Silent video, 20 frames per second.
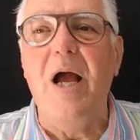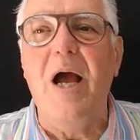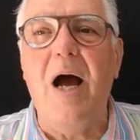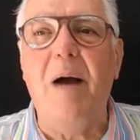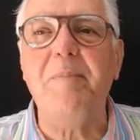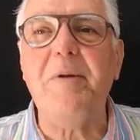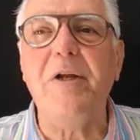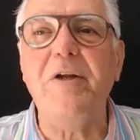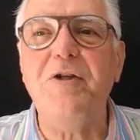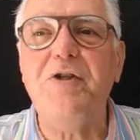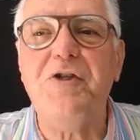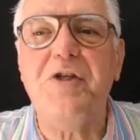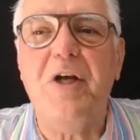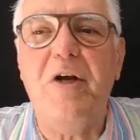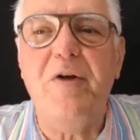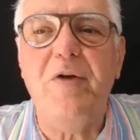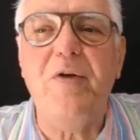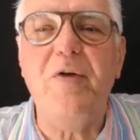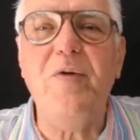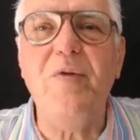I'm going to show
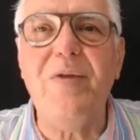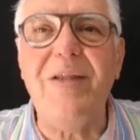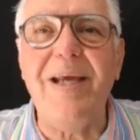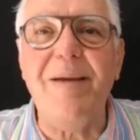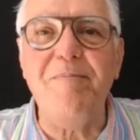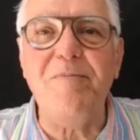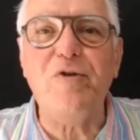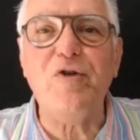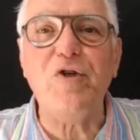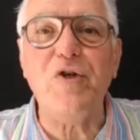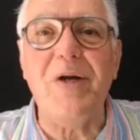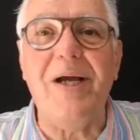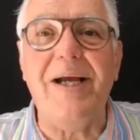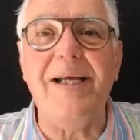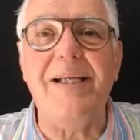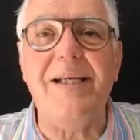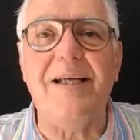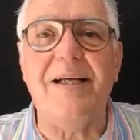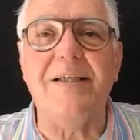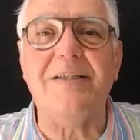you them
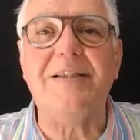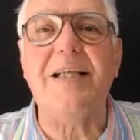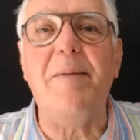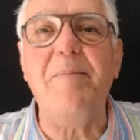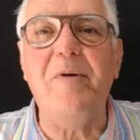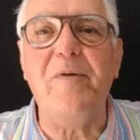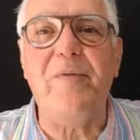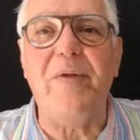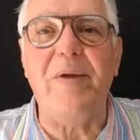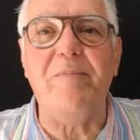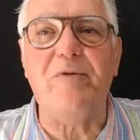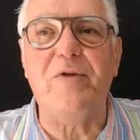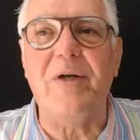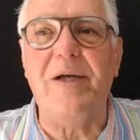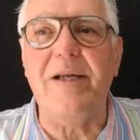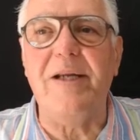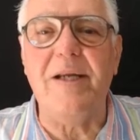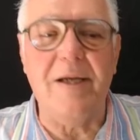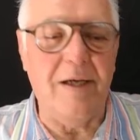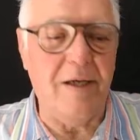trading, some of them
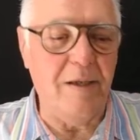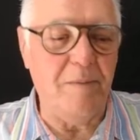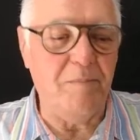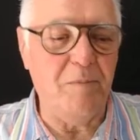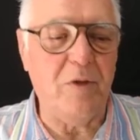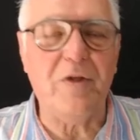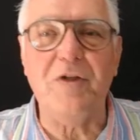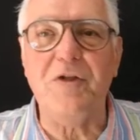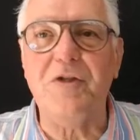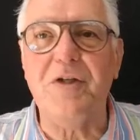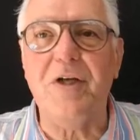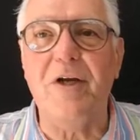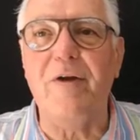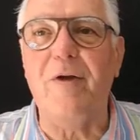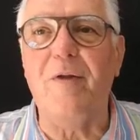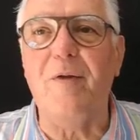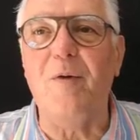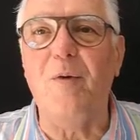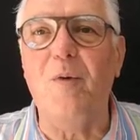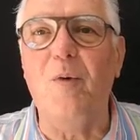trading. I'm not going to show
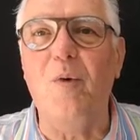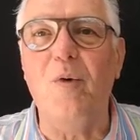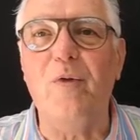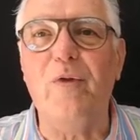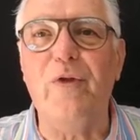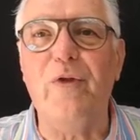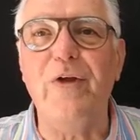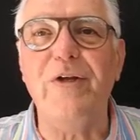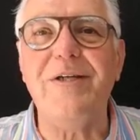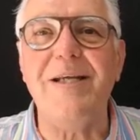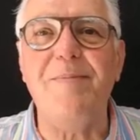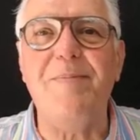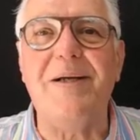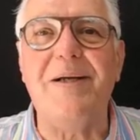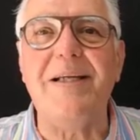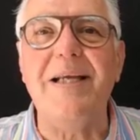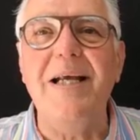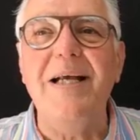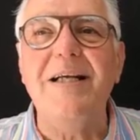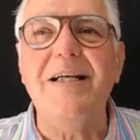you all thirty, but
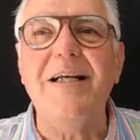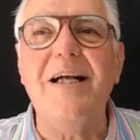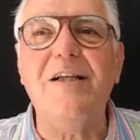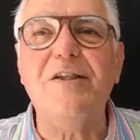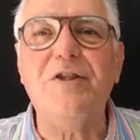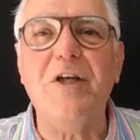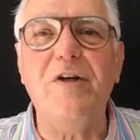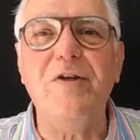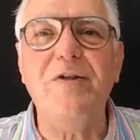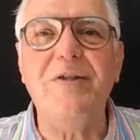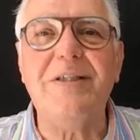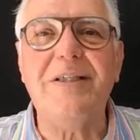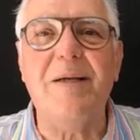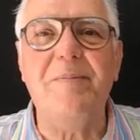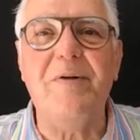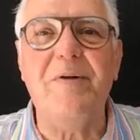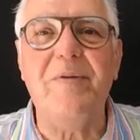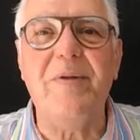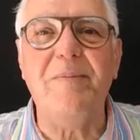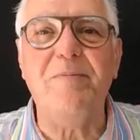I'll show you some
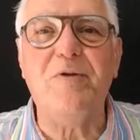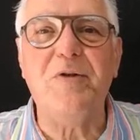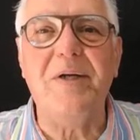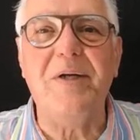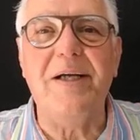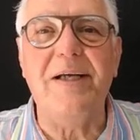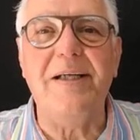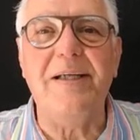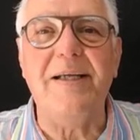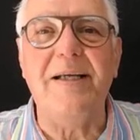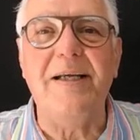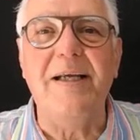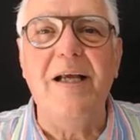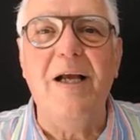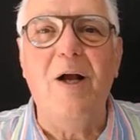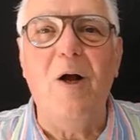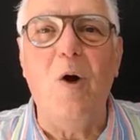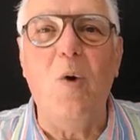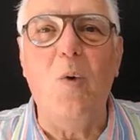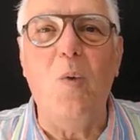of them trading
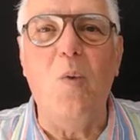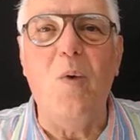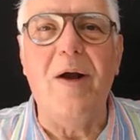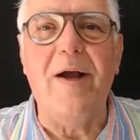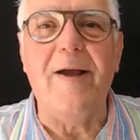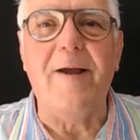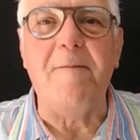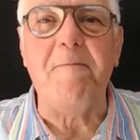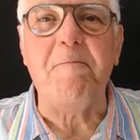away.